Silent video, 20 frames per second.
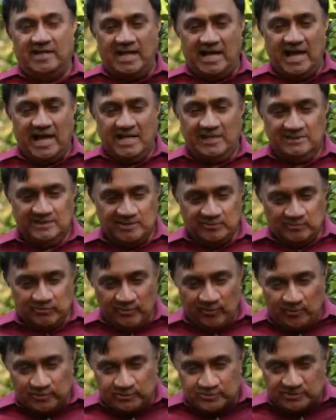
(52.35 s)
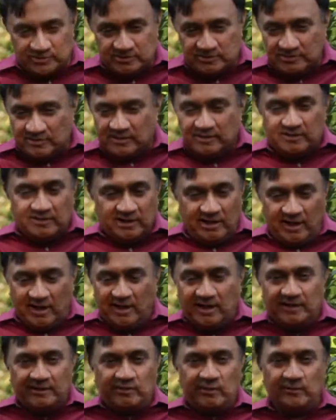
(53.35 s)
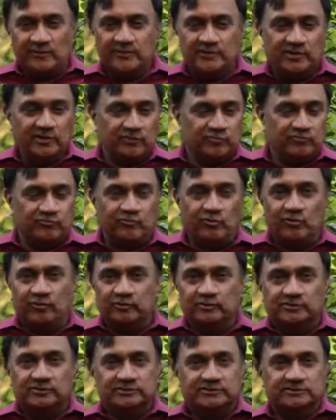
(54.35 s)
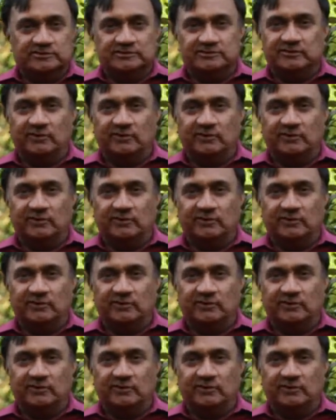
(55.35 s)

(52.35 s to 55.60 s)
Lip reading: And they both are on their fours,